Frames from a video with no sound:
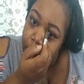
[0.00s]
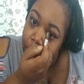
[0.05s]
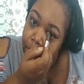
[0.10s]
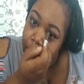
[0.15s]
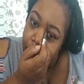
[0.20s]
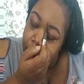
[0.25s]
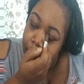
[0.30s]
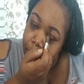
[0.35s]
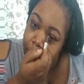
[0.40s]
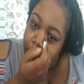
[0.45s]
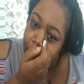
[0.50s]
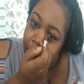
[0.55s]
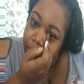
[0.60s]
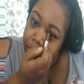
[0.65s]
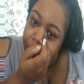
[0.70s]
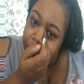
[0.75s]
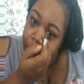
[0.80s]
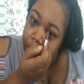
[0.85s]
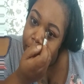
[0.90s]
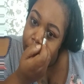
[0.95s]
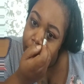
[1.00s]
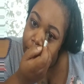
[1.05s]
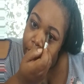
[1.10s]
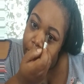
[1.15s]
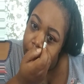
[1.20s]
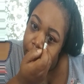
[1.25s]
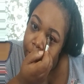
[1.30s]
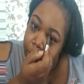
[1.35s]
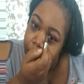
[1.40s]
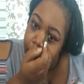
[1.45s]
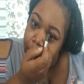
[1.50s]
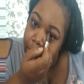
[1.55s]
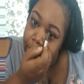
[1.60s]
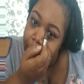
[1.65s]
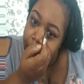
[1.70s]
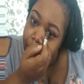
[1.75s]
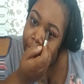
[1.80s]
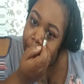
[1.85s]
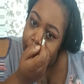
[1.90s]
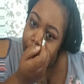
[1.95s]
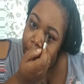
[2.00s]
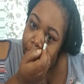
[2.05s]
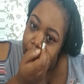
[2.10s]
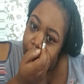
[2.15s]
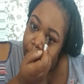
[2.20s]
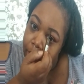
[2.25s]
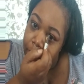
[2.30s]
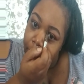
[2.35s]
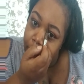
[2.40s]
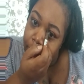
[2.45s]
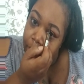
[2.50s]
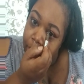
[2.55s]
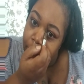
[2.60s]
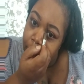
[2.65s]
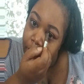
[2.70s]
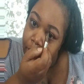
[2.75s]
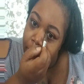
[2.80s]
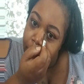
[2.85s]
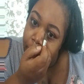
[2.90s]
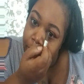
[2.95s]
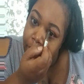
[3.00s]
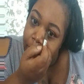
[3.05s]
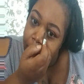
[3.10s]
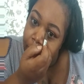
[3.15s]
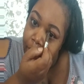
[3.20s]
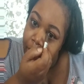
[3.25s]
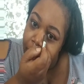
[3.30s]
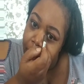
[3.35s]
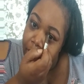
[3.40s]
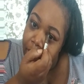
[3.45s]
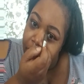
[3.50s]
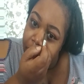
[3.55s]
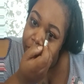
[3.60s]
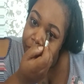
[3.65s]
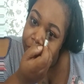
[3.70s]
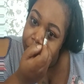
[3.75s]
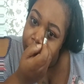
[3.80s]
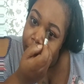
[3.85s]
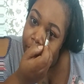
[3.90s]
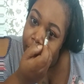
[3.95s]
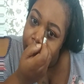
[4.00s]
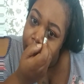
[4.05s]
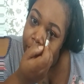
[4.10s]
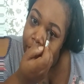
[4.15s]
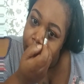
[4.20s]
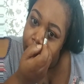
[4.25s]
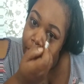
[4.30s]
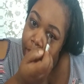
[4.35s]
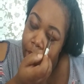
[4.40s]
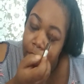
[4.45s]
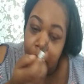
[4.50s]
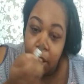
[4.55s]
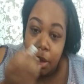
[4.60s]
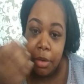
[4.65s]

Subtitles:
And I'm kind of filling in where I have a